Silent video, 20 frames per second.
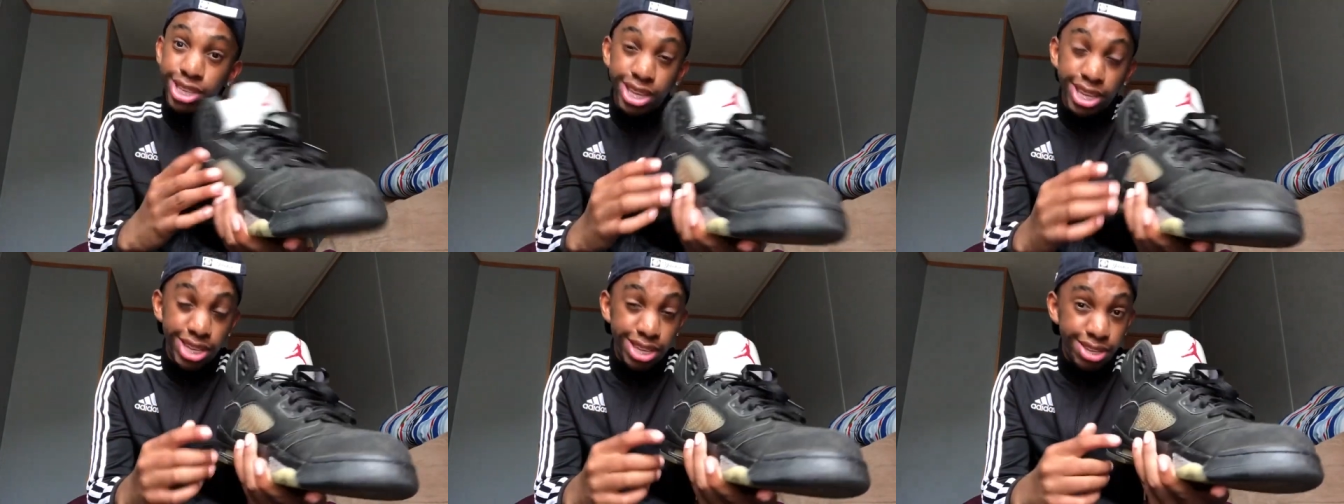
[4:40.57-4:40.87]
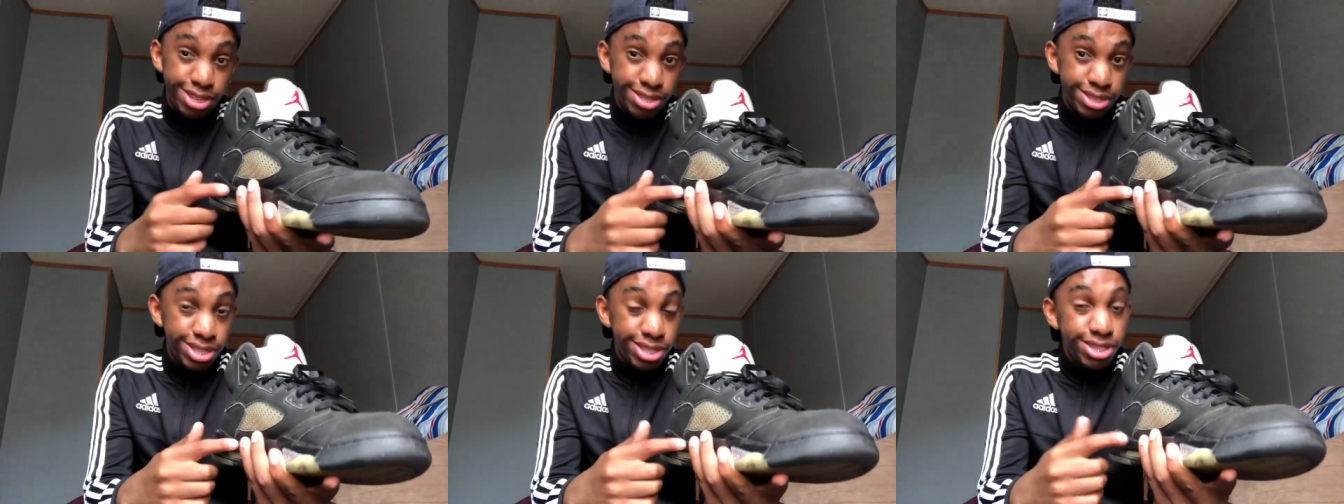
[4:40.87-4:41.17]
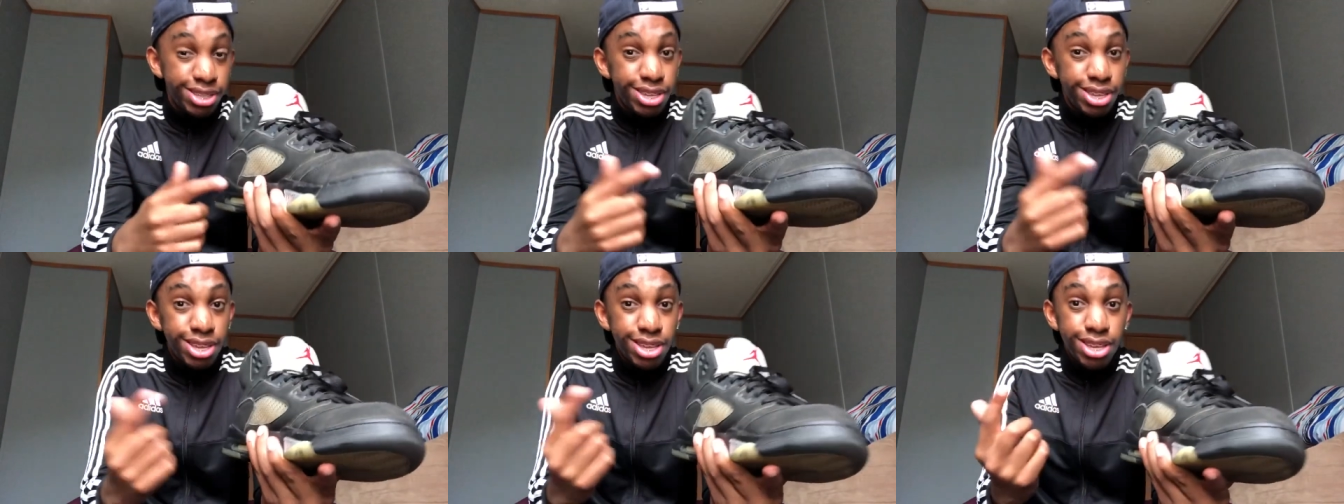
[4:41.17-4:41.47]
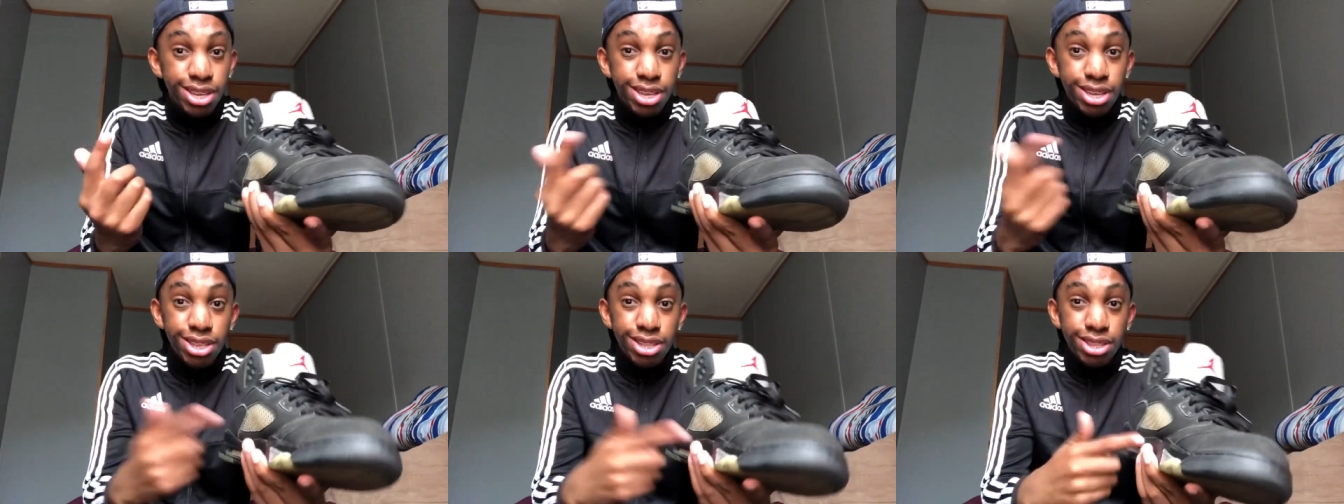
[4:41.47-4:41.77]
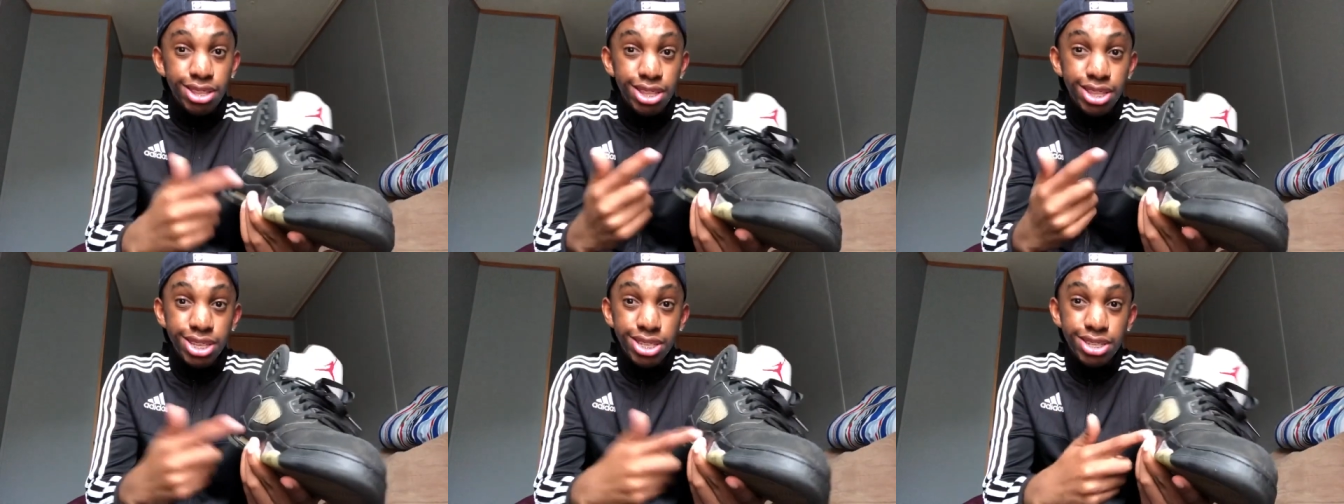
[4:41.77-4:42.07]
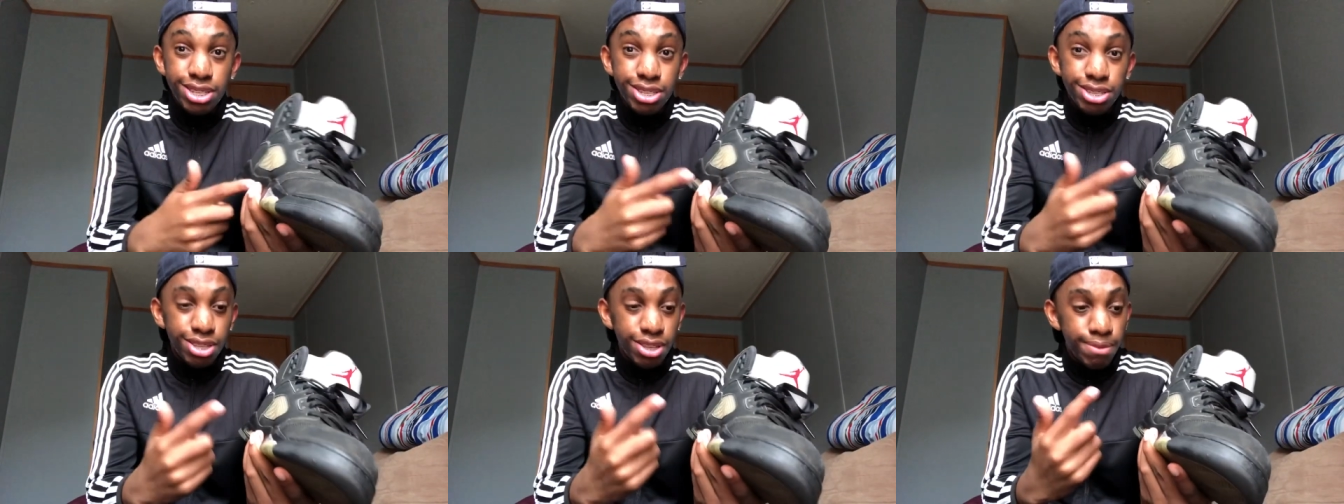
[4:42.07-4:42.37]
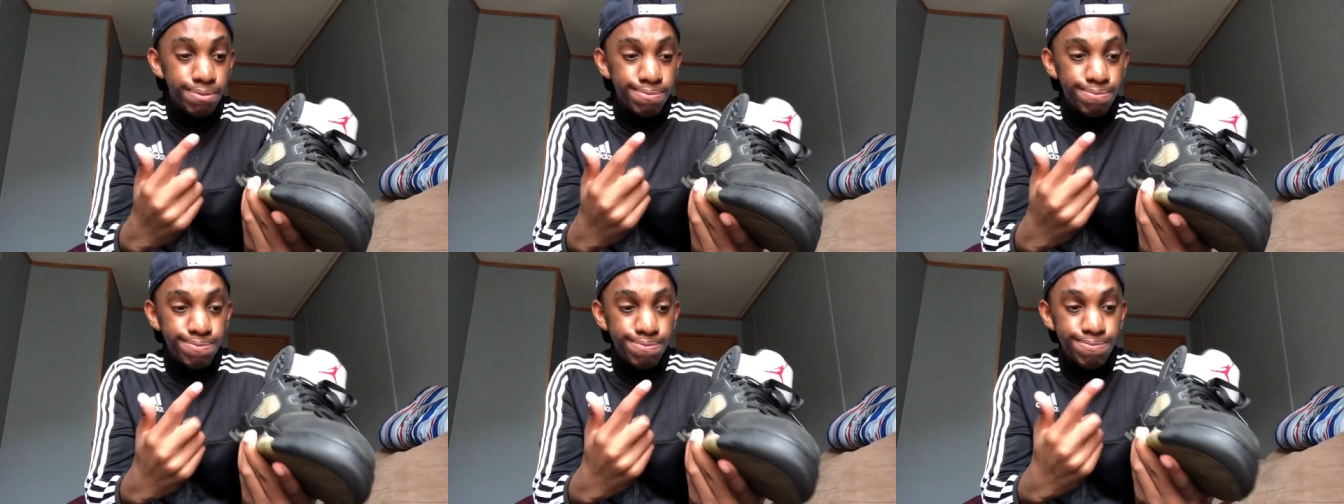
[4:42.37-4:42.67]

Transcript: and this is a